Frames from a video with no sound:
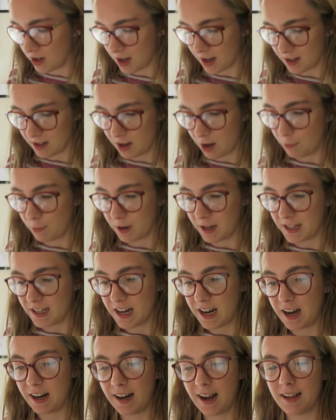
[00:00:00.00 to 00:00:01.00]
that's so
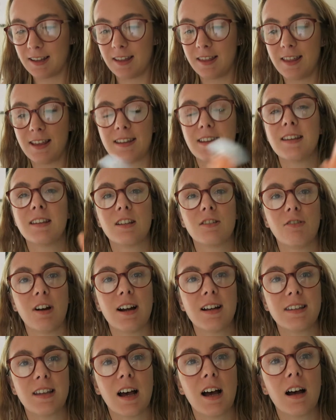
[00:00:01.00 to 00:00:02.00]
pretty. Okay, so this is the
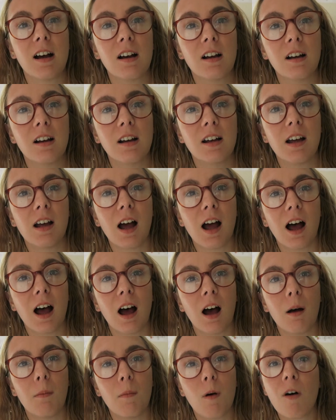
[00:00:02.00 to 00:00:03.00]
razor.
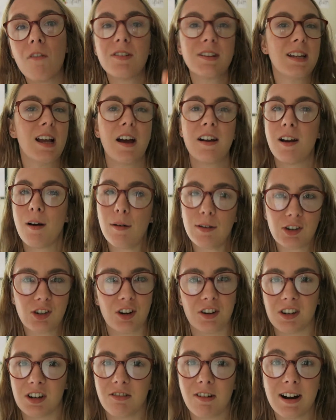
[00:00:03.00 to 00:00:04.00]
Obviously I know it's
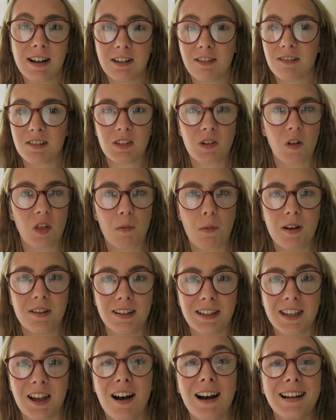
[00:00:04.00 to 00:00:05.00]
just a razor, it's not the most
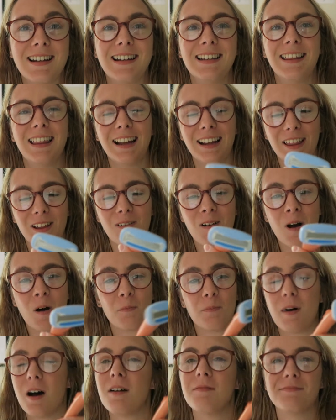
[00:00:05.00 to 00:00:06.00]
exciting thing in the
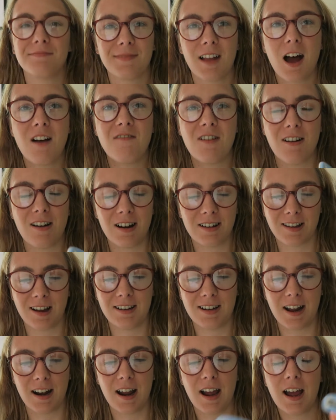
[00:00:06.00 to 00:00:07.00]
world, but I'm very
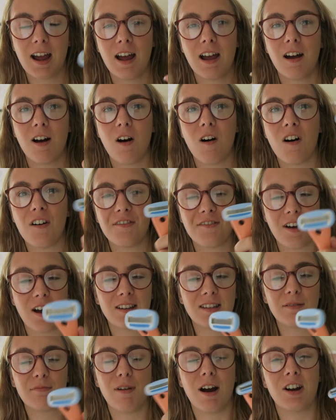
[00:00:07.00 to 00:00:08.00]
excited. On
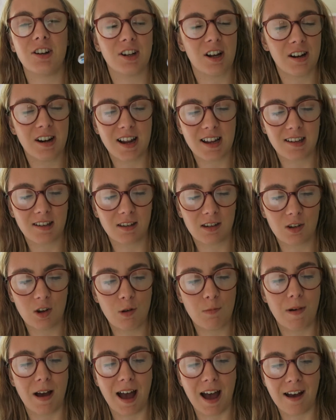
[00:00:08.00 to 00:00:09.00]
first impression, it's
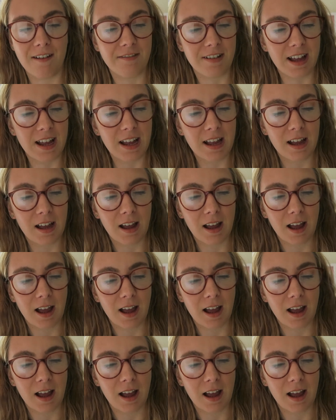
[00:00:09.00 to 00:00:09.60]
super heavy,